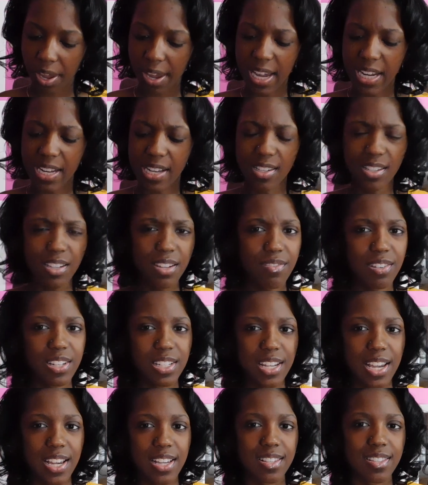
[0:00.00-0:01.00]
It doesn't
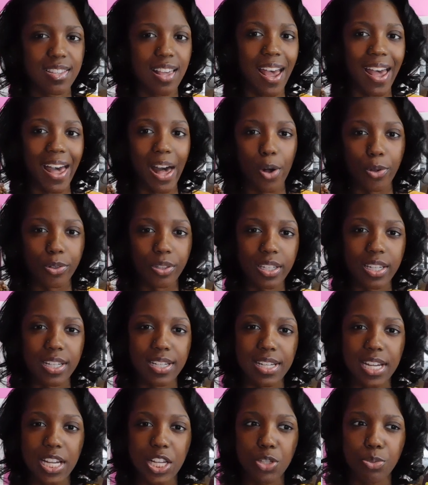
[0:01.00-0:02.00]
even taste that healthy.
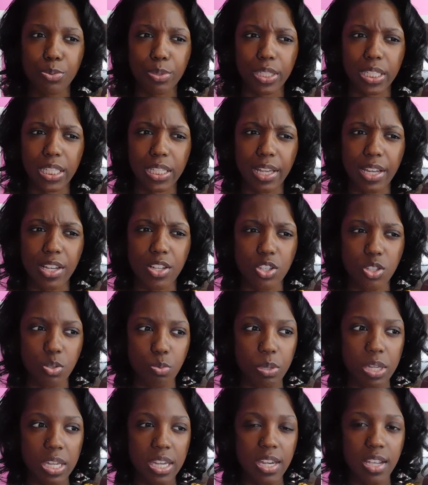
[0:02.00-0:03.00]
It tastes really like
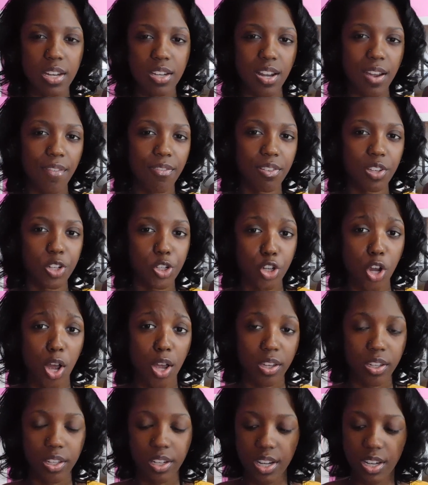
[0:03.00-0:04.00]
sweet and definitely
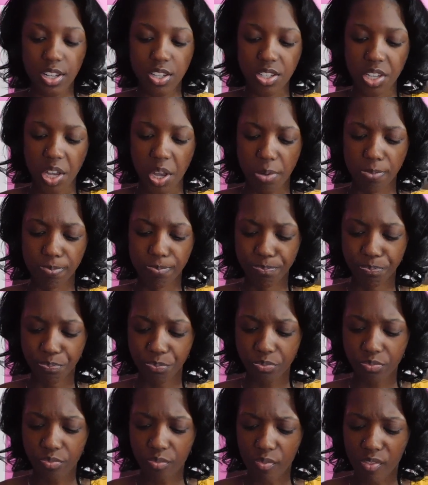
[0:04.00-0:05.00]
chocolatey. So
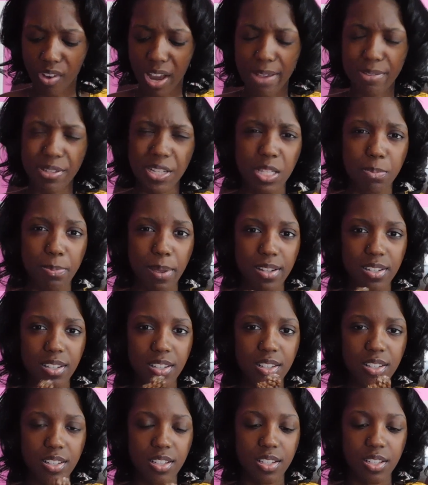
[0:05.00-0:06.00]
I was
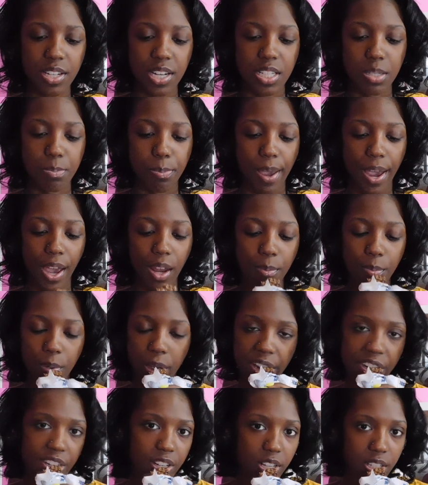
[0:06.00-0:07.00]
expecting this to taste bad,
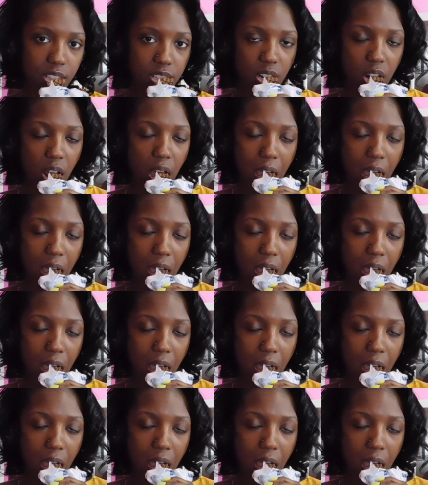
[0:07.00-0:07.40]
but it doesn't.